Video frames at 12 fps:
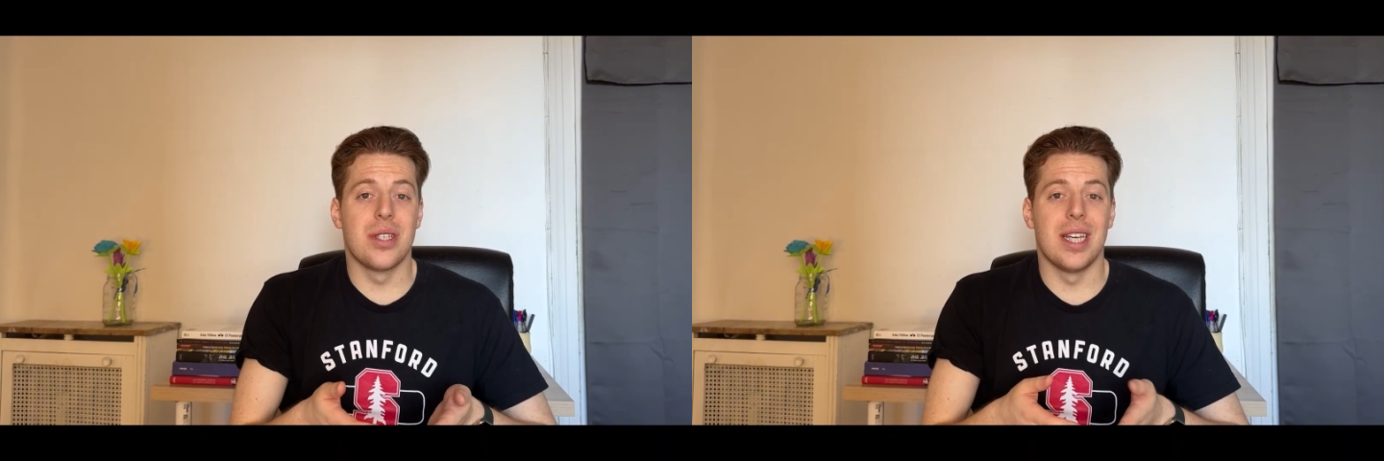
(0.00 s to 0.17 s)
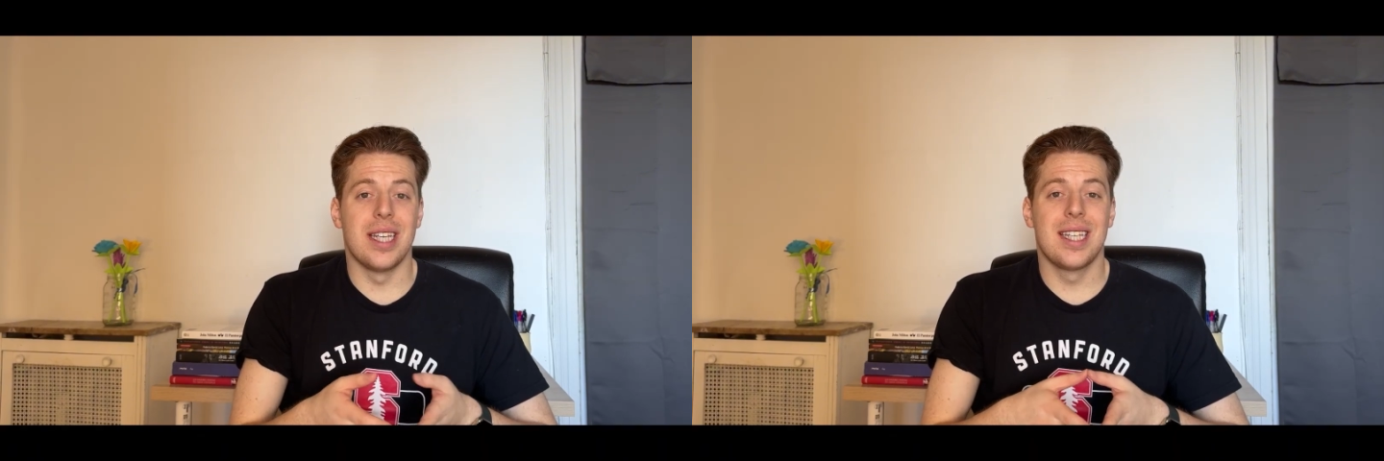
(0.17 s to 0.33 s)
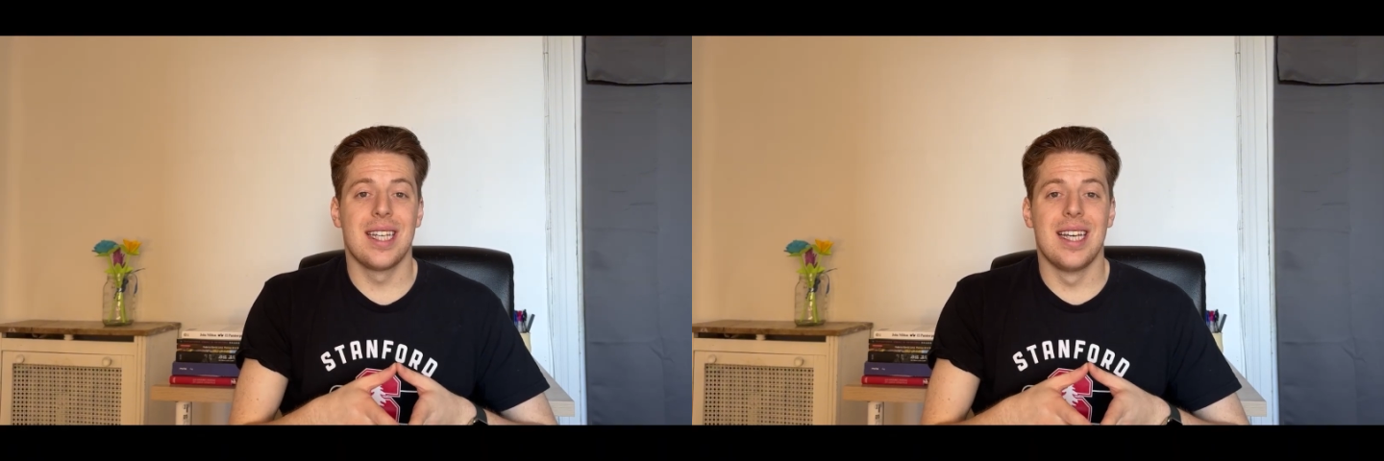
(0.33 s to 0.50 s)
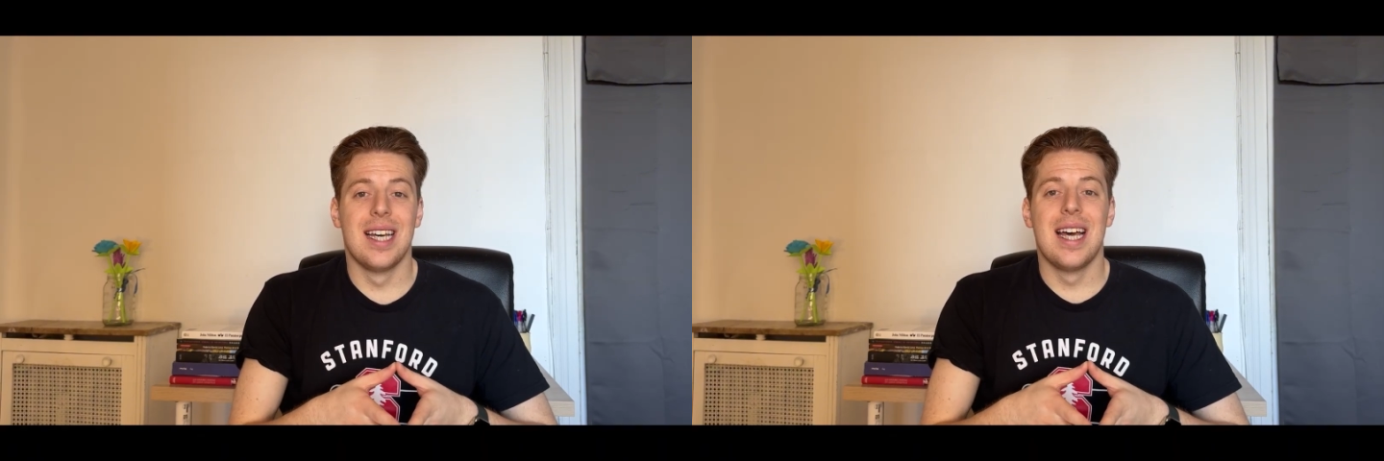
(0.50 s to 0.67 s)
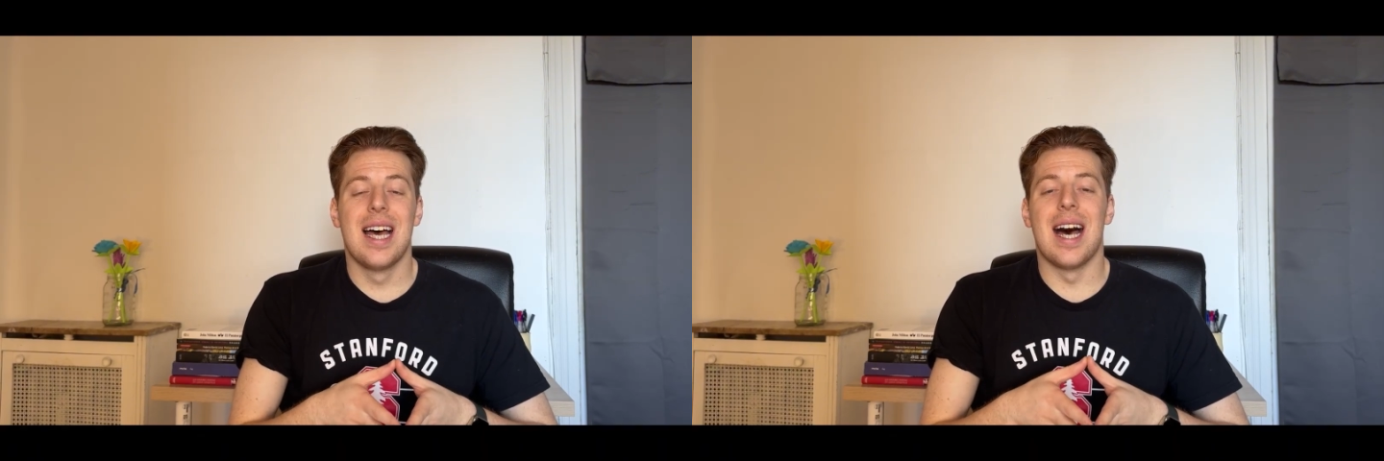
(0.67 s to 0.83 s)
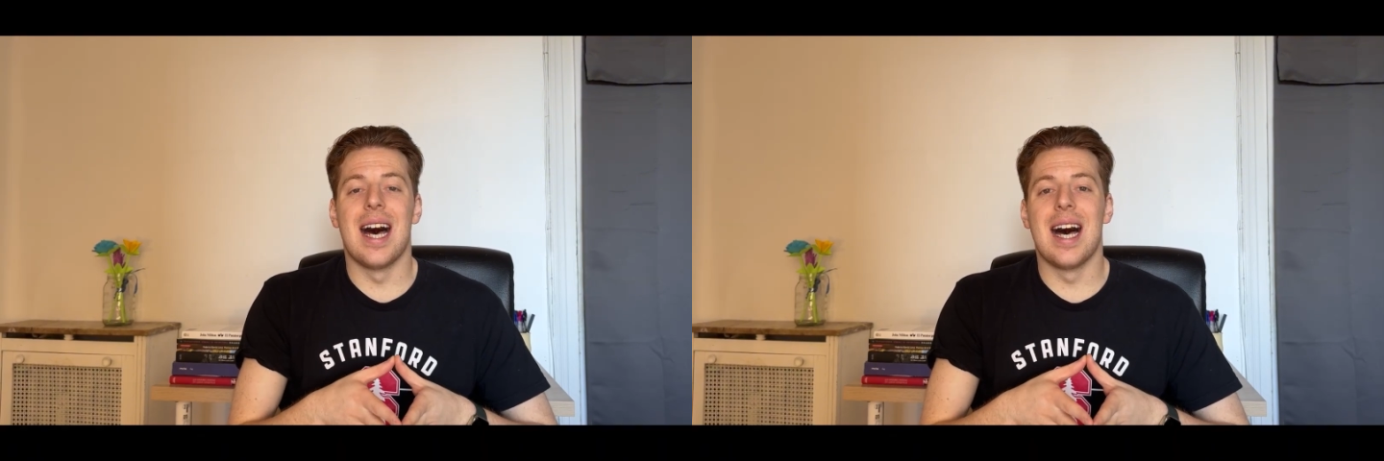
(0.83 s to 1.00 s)
it?
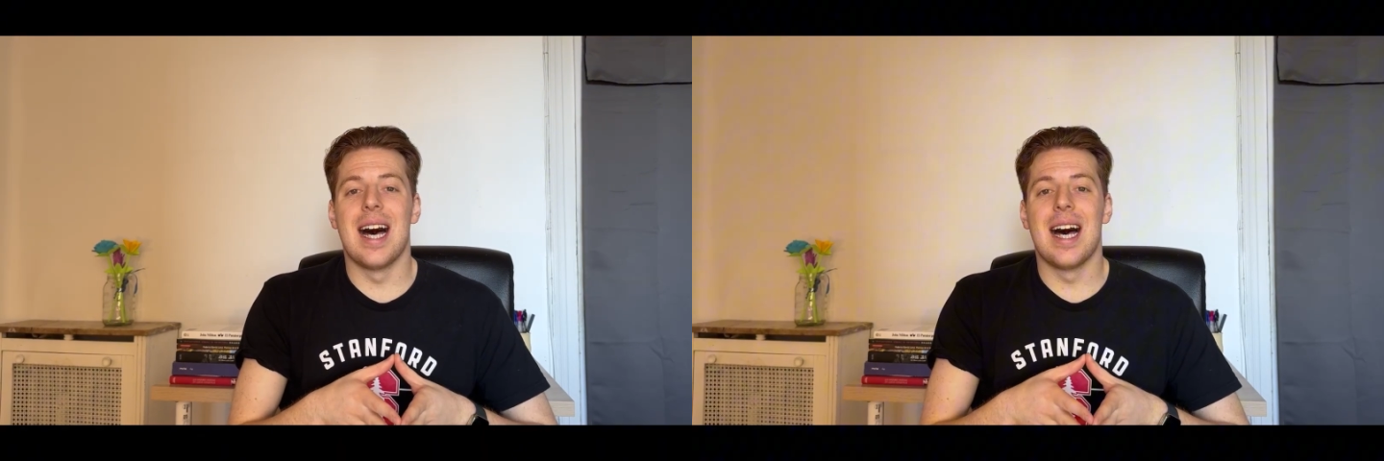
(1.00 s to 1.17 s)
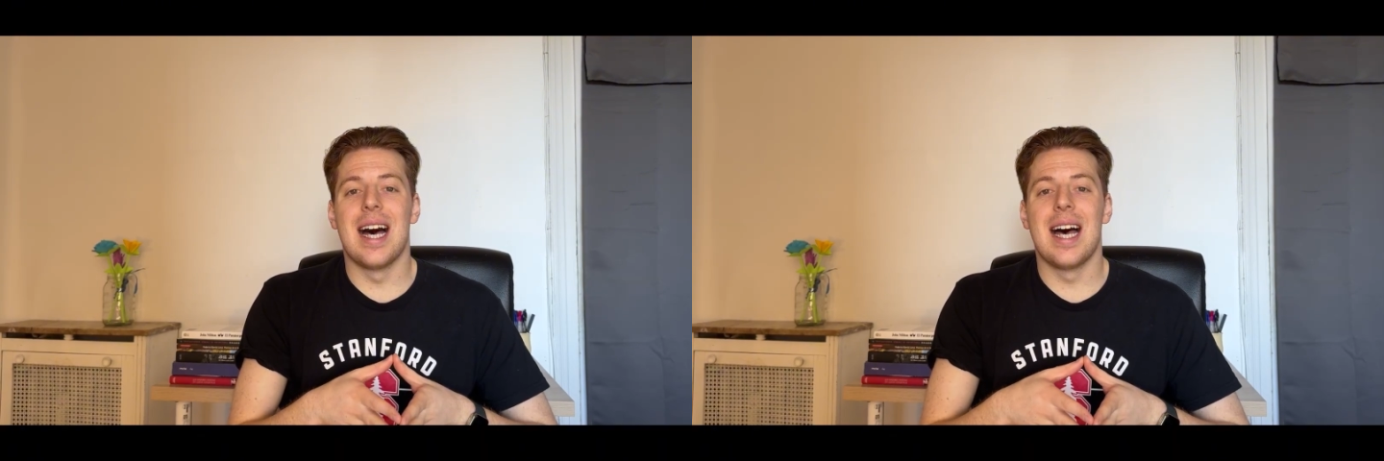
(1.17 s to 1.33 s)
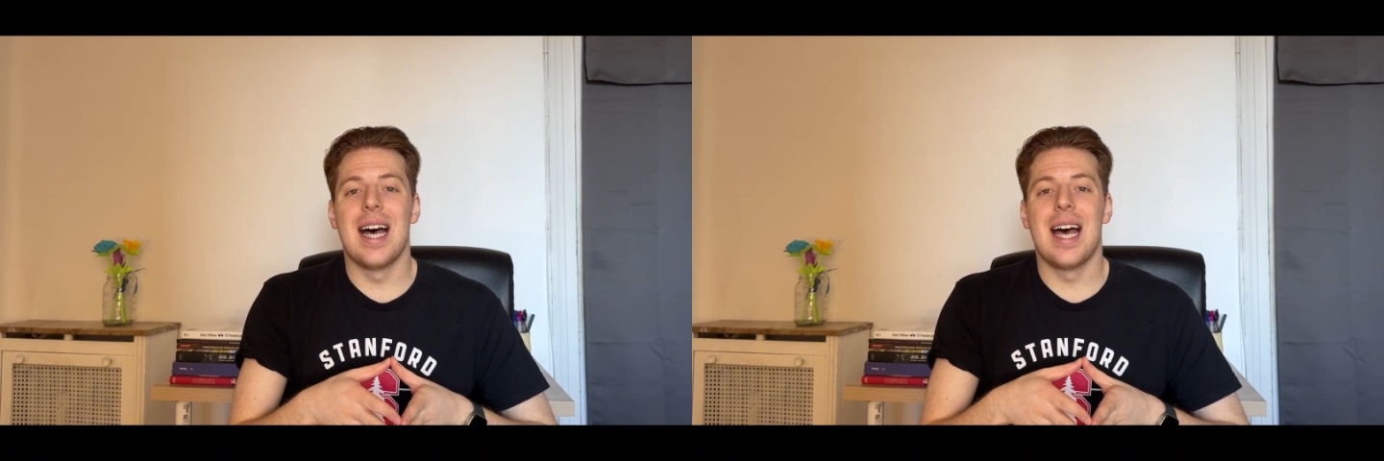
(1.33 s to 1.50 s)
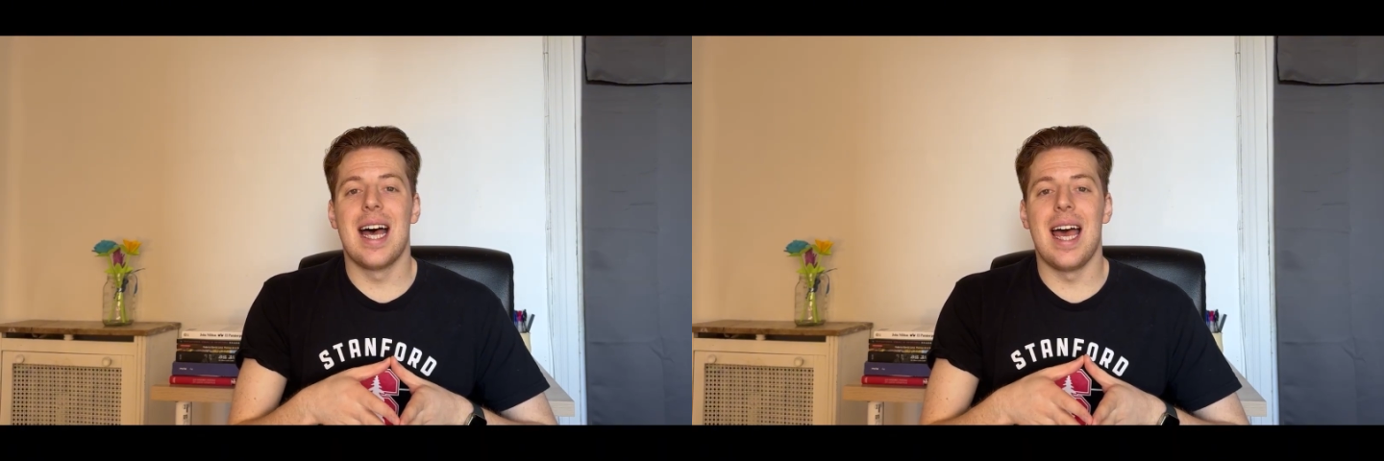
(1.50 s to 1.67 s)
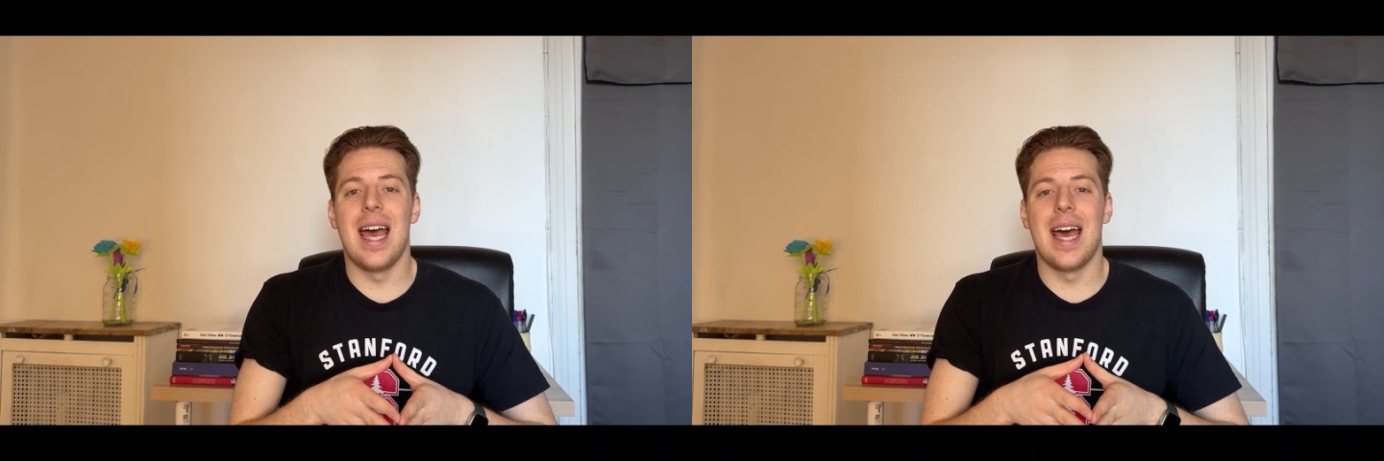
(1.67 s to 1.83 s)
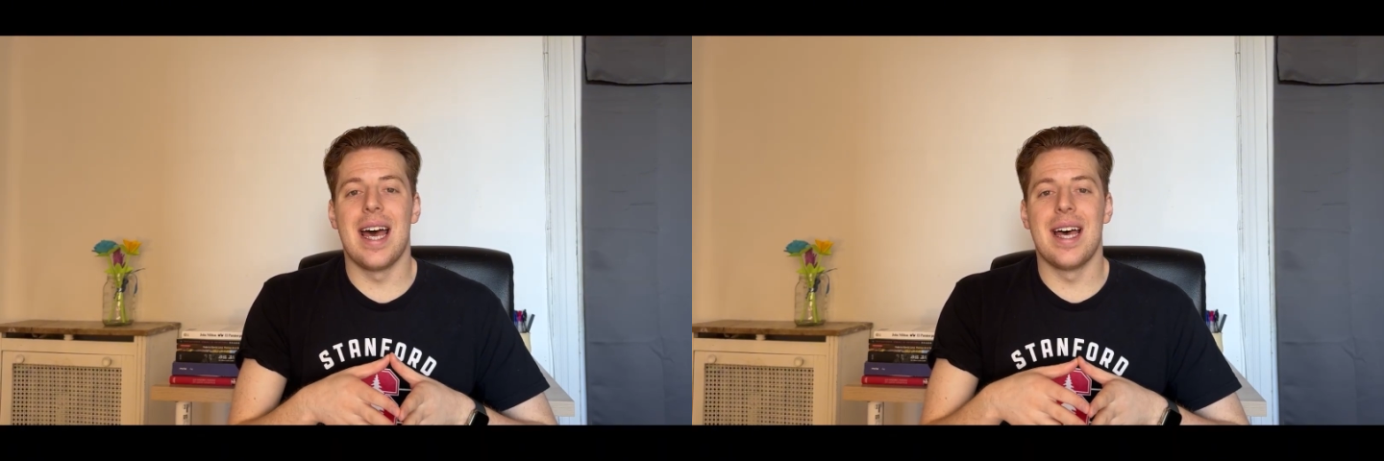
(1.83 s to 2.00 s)

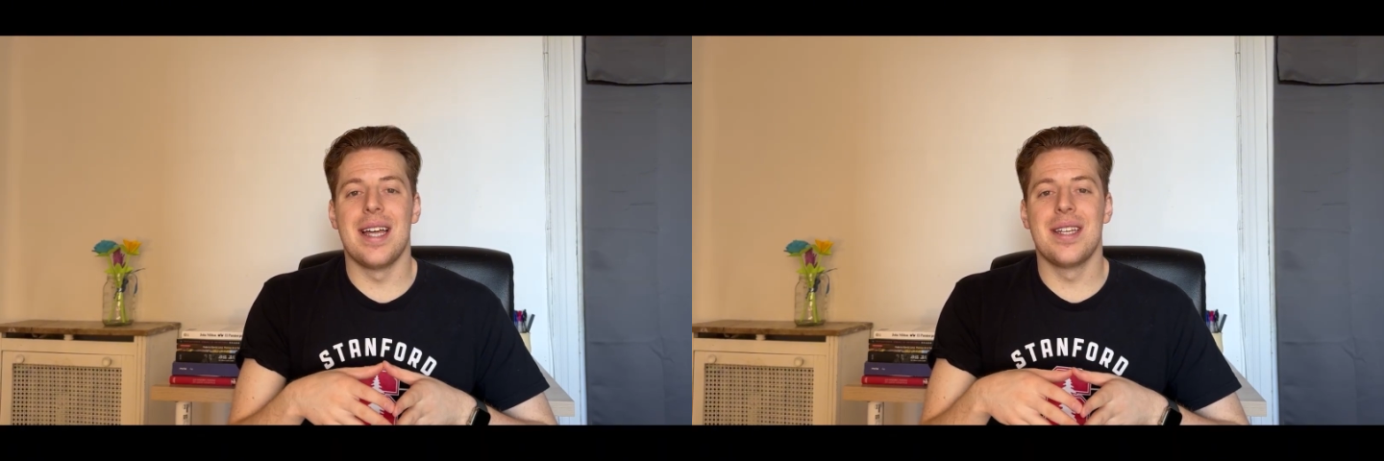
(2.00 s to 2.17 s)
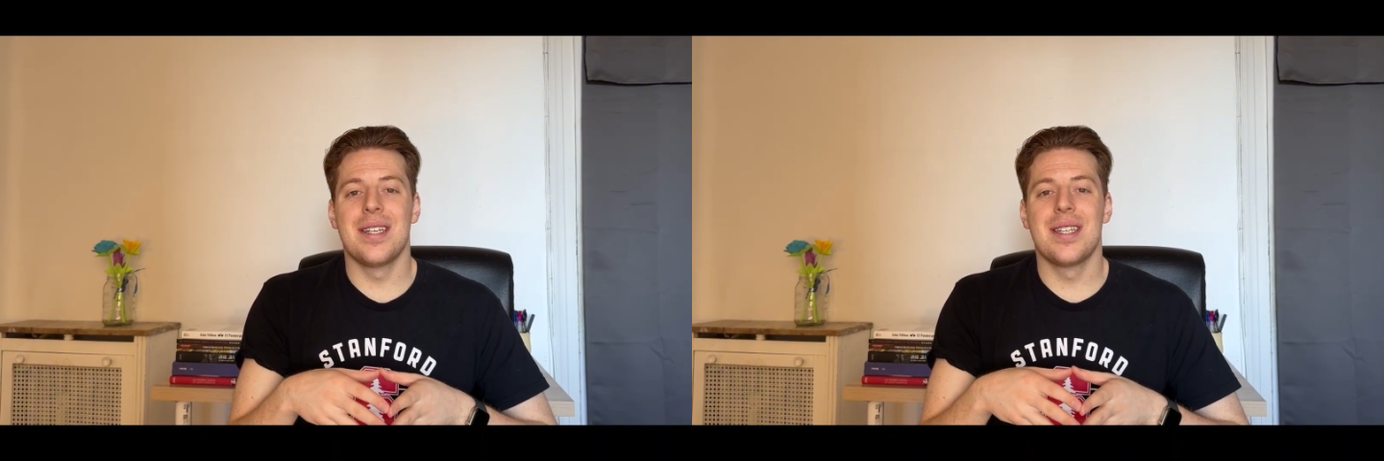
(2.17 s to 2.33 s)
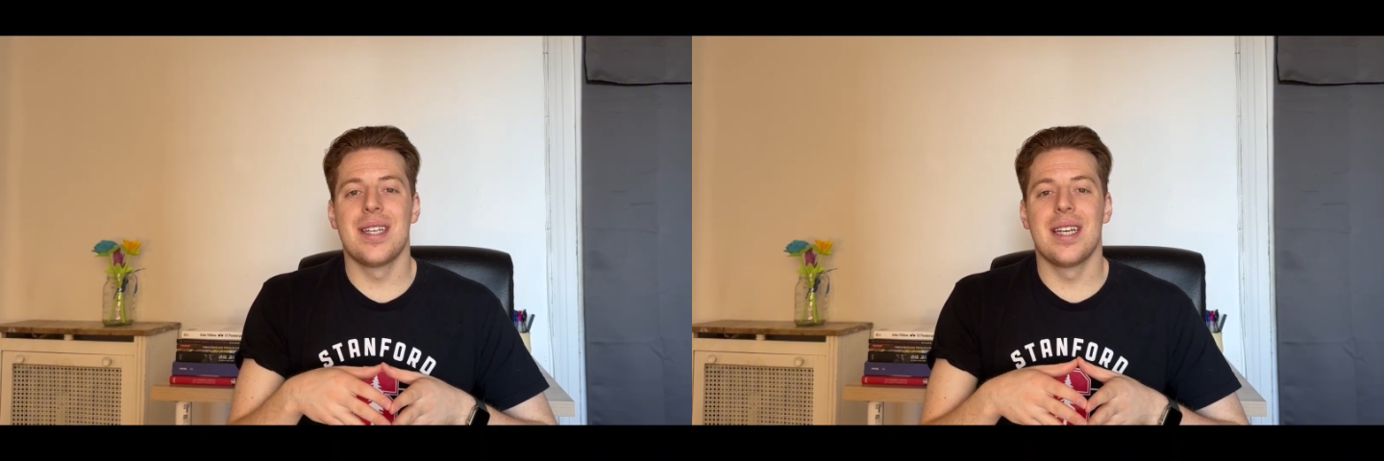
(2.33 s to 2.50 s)
And